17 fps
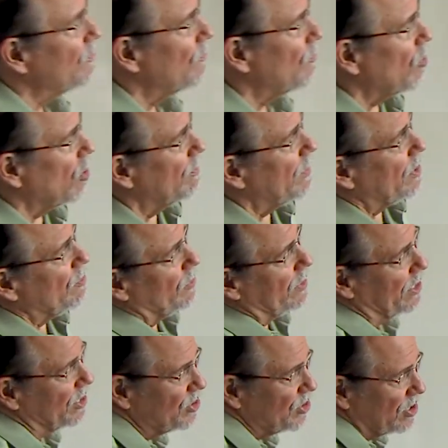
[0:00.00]
Forum on
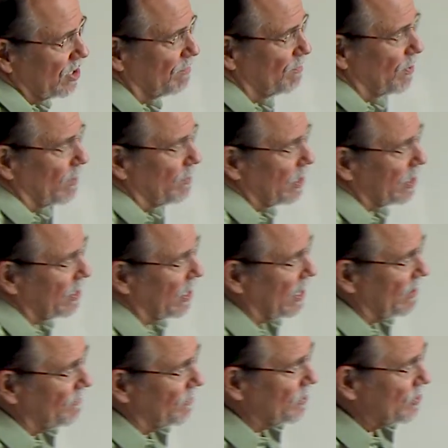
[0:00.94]
Religion and Public
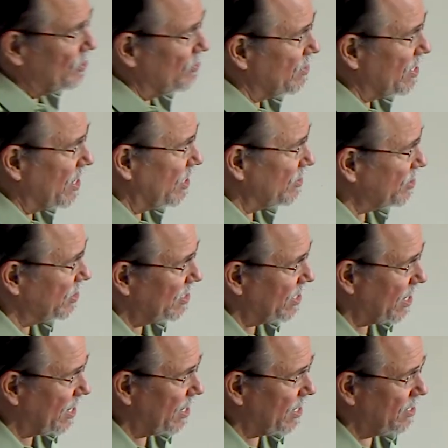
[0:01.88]
Life in
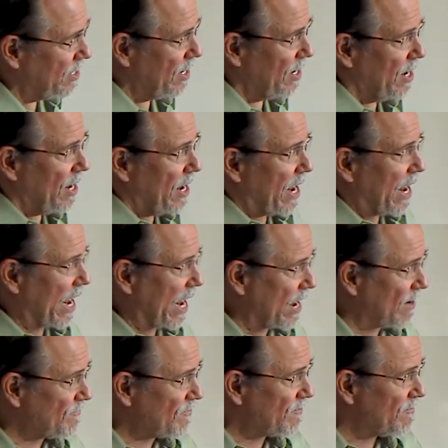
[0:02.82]
2009,
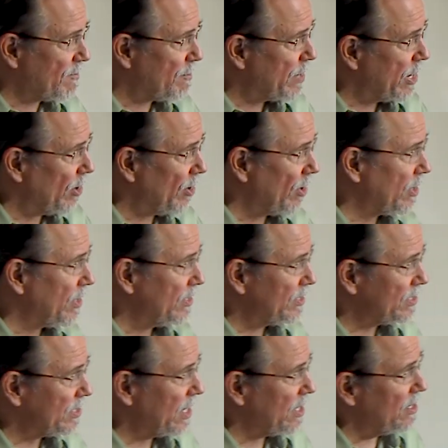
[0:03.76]
half of
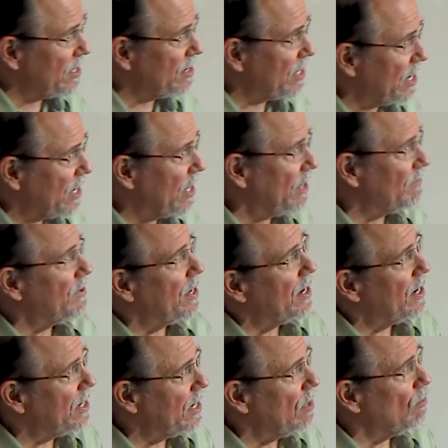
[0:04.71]
Americans say that they have
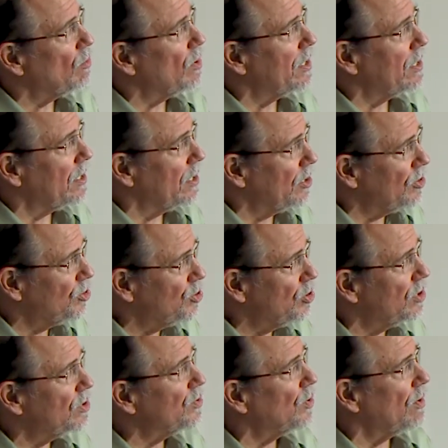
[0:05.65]
had a religious